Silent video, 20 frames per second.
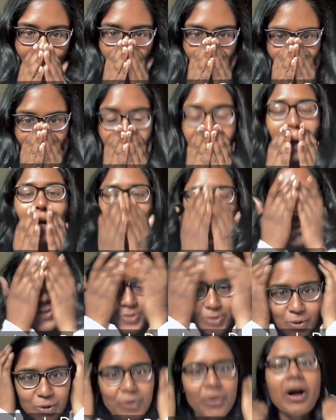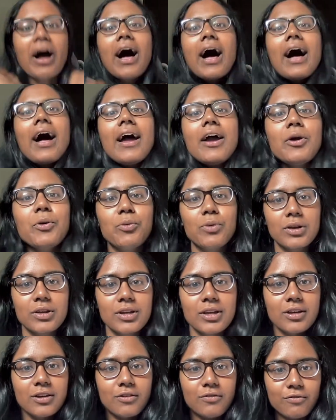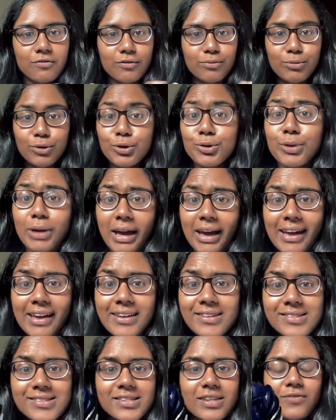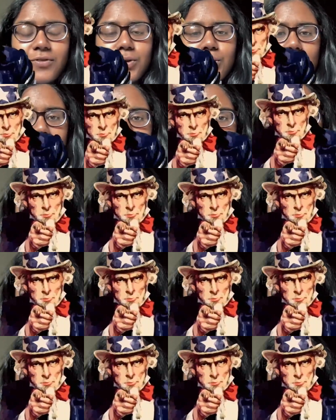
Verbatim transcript: All right, so I want to hear from you guys. If you can leave a